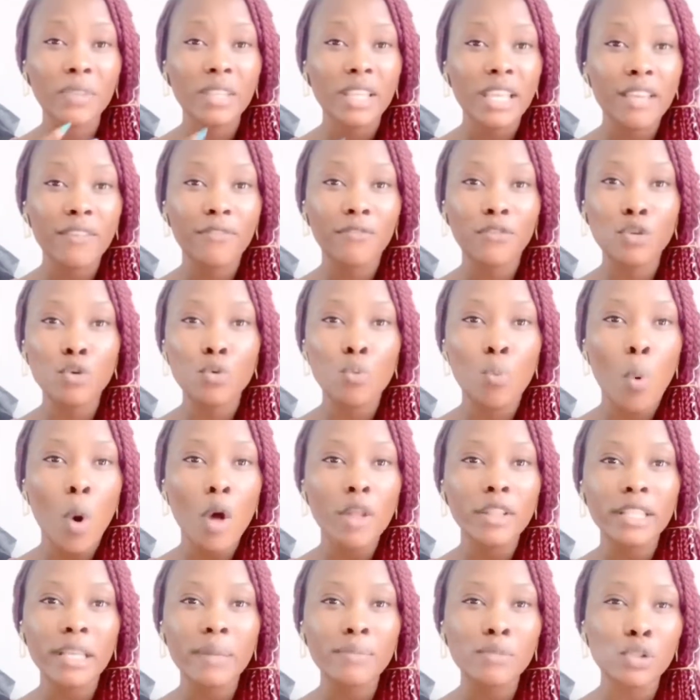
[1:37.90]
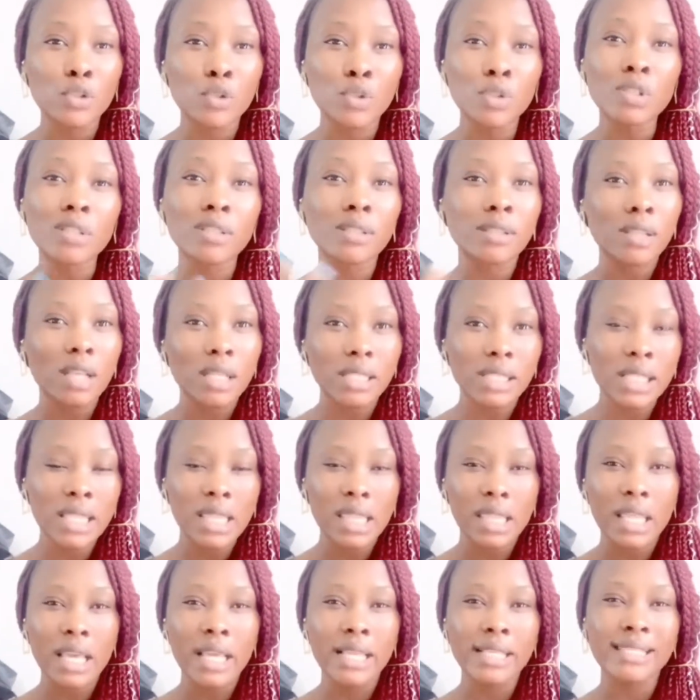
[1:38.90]
If you want them to do certain
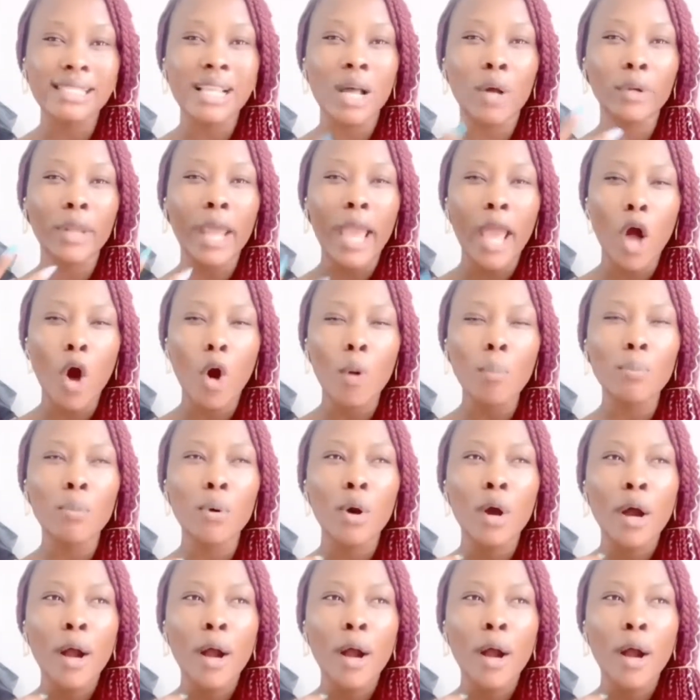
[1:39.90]
things that will help